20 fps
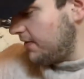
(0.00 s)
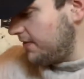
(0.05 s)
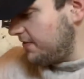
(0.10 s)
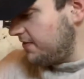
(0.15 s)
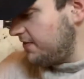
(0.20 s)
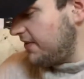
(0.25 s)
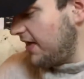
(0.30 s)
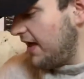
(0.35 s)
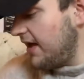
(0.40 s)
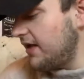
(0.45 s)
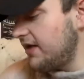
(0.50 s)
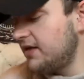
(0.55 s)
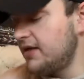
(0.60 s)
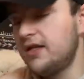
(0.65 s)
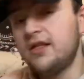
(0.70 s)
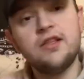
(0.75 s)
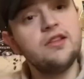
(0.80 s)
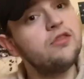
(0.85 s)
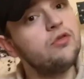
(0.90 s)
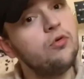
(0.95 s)
Then
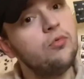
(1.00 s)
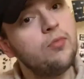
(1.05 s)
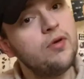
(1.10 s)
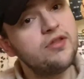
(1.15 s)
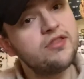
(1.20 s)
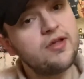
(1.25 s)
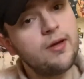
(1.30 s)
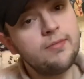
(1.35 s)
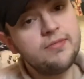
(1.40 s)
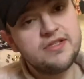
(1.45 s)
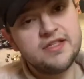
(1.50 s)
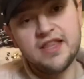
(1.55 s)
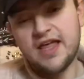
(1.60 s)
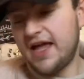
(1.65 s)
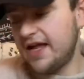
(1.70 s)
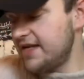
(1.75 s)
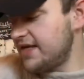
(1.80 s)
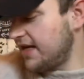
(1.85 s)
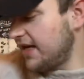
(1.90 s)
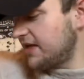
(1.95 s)
it's almost coming to the
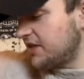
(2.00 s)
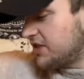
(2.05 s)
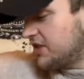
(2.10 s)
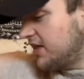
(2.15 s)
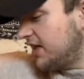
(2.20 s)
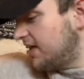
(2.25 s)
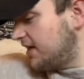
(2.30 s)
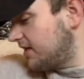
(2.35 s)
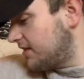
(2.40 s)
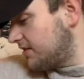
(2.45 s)
end actually.